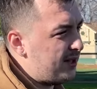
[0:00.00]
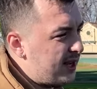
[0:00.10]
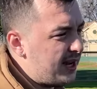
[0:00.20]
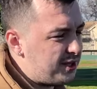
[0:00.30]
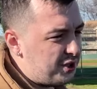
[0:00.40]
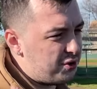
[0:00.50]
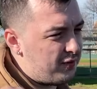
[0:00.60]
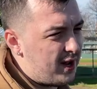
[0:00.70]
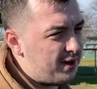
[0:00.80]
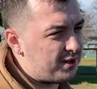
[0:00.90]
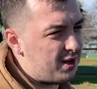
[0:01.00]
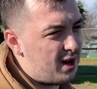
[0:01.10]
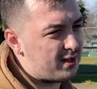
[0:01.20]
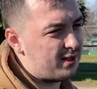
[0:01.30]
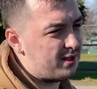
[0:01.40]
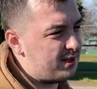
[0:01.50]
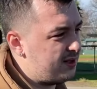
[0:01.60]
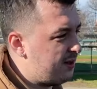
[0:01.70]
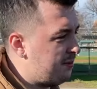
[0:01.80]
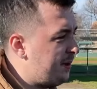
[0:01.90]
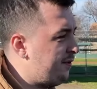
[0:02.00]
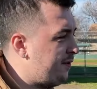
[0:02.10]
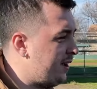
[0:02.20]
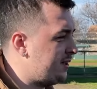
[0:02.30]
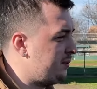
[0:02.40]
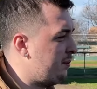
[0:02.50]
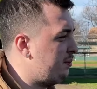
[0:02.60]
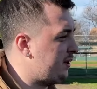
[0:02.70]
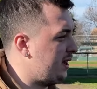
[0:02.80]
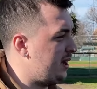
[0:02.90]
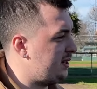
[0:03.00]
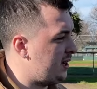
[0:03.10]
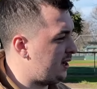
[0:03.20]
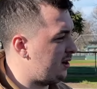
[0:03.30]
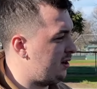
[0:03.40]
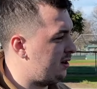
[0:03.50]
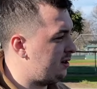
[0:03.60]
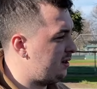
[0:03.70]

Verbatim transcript: I actually drove down to Stockton to some of my friends, and we put the intake on